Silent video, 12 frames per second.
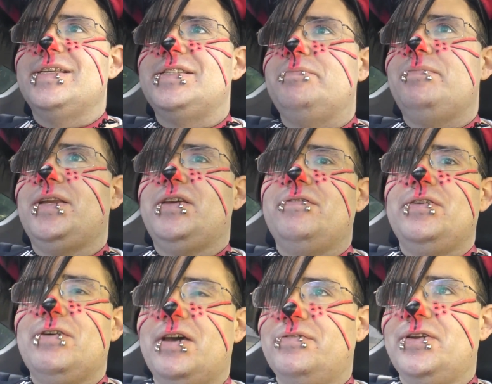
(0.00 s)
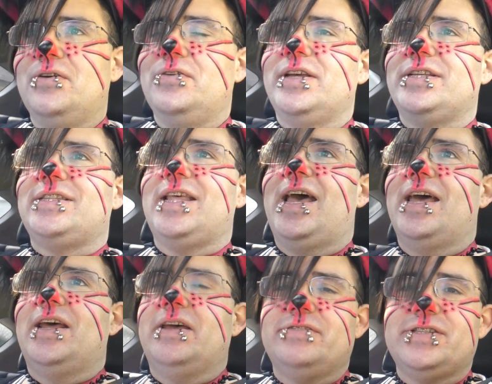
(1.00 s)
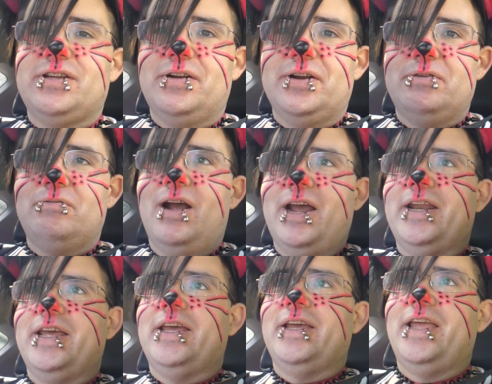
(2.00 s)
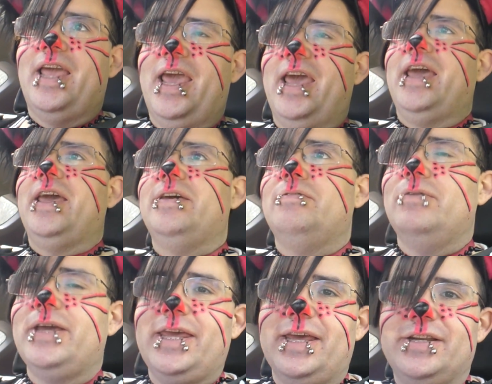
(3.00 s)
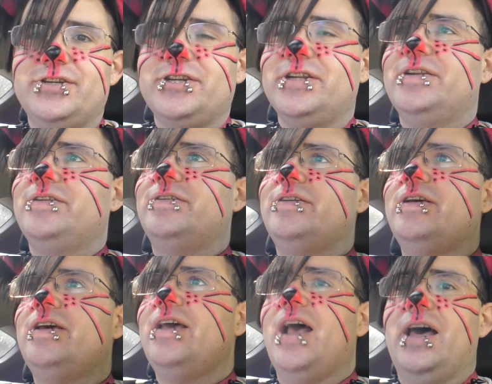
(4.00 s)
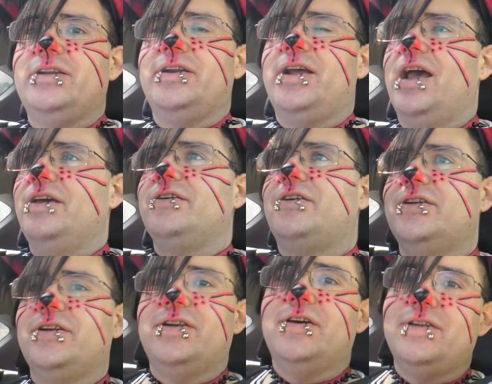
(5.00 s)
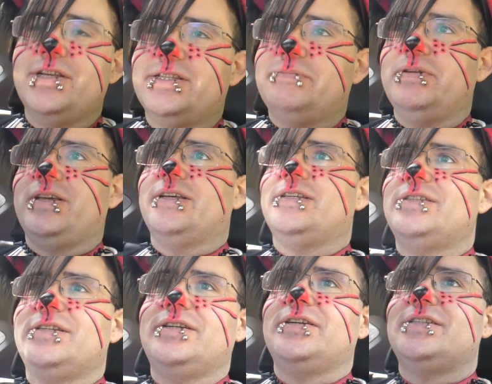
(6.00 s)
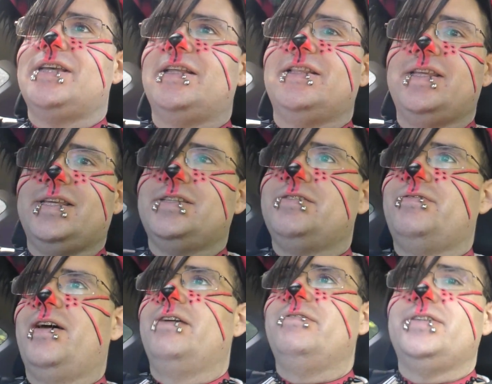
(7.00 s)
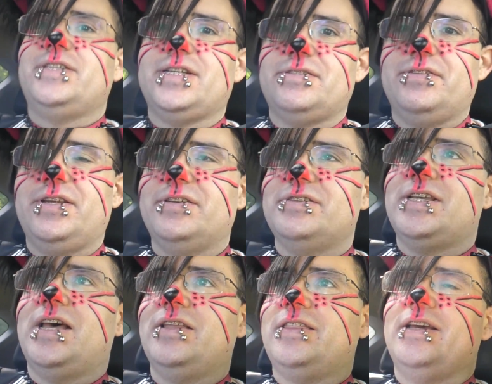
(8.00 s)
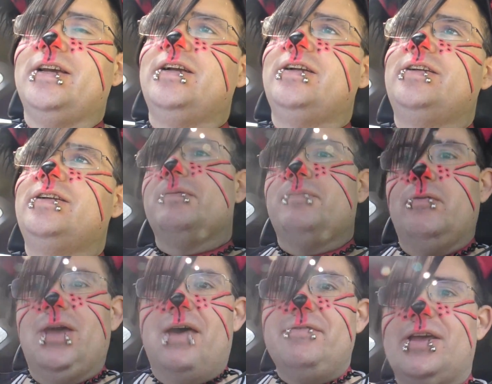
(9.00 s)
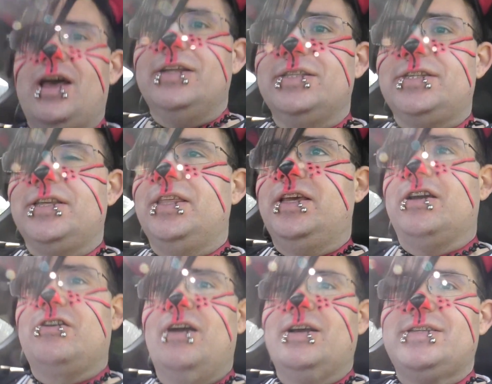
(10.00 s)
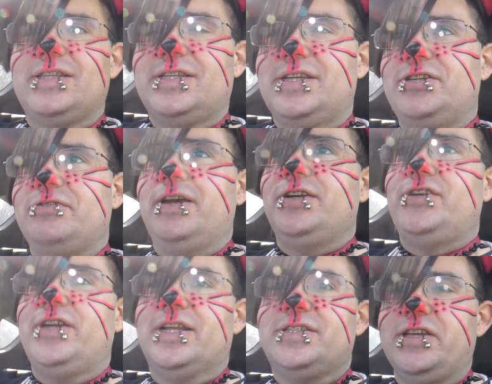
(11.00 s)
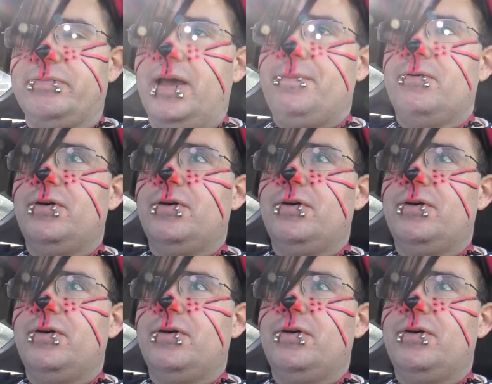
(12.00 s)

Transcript: as many of you have noticed that I've started writing a wiki engine. I don't know how you couldn't notice because there's at least five or six videos out there. But we haven't gotten to the crux of the situation yet, so you might be